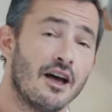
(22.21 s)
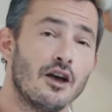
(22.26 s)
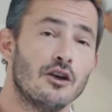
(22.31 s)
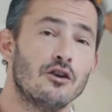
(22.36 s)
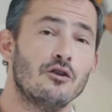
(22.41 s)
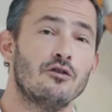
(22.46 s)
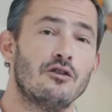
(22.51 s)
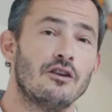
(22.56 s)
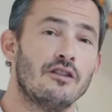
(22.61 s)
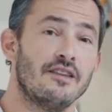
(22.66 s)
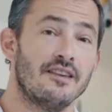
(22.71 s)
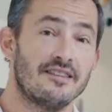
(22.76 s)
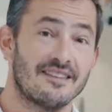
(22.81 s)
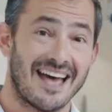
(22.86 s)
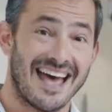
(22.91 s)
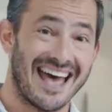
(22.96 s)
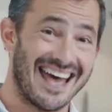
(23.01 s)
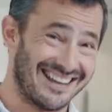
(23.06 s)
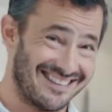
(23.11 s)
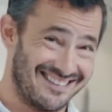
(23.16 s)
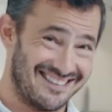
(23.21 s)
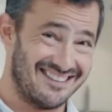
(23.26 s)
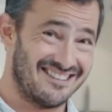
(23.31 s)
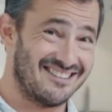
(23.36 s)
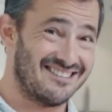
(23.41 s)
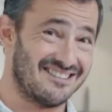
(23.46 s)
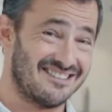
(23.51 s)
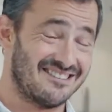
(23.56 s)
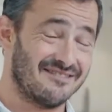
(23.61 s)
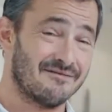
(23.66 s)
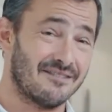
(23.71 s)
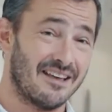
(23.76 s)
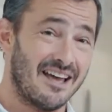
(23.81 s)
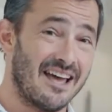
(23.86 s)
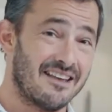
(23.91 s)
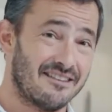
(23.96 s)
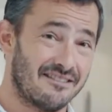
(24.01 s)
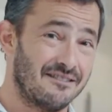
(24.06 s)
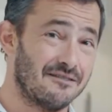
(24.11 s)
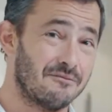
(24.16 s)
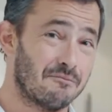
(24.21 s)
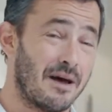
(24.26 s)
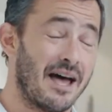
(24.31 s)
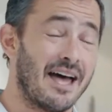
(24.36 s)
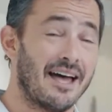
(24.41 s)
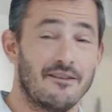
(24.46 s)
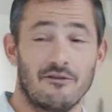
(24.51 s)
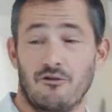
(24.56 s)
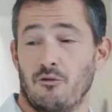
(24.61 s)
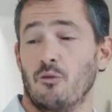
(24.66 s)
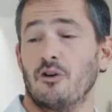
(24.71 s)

using these excellent Hestan pans,